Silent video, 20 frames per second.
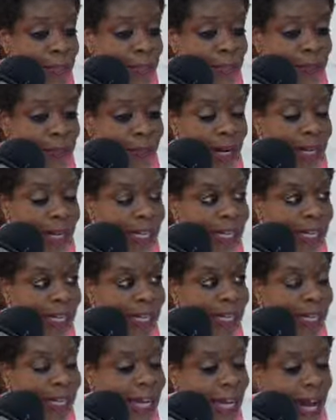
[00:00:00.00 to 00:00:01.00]
but
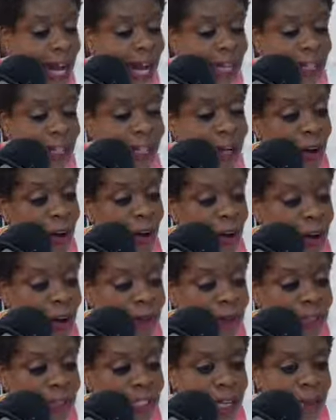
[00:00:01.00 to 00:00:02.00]
I don't know
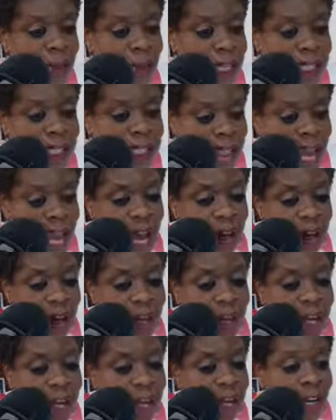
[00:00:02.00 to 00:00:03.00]
if somebody's out
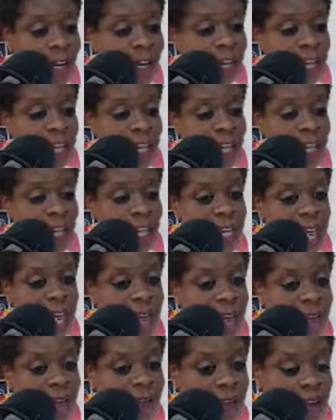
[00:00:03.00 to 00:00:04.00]
there and they
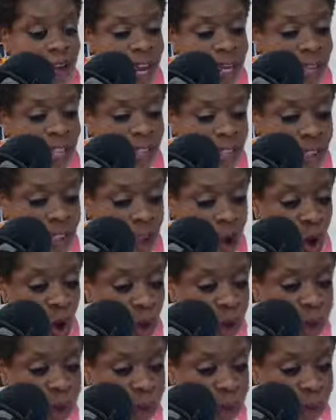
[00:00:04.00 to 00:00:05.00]
have a
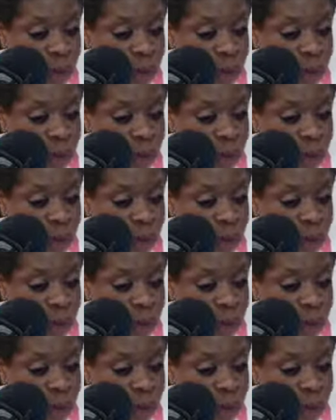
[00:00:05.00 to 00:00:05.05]
job